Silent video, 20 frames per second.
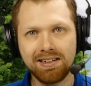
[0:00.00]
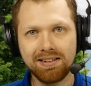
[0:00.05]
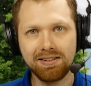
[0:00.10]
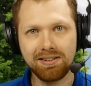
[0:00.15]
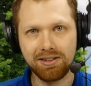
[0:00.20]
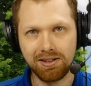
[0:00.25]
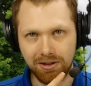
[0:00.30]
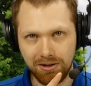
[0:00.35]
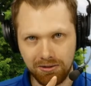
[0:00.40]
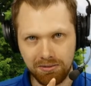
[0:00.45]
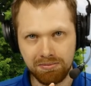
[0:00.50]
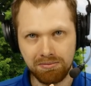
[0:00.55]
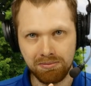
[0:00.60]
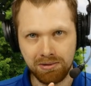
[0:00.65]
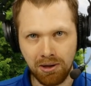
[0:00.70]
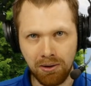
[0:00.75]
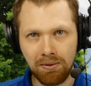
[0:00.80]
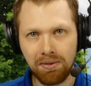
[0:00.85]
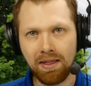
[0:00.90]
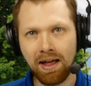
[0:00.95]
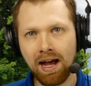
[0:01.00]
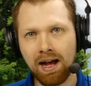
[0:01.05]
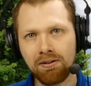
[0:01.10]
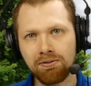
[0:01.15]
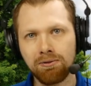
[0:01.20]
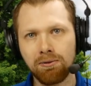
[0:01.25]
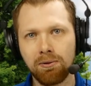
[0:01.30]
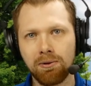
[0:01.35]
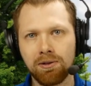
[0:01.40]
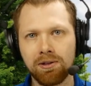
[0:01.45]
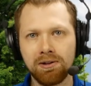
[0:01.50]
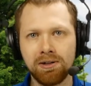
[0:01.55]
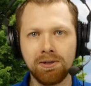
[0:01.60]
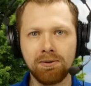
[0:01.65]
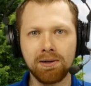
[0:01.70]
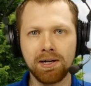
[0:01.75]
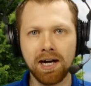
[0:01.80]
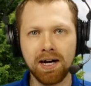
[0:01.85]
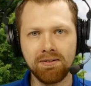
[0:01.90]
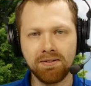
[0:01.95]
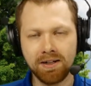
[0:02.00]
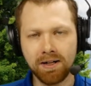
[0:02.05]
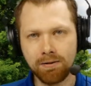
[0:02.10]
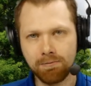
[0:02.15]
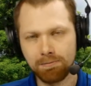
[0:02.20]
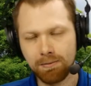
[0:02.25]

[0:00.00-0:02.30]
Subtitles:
So note that for the new covenant.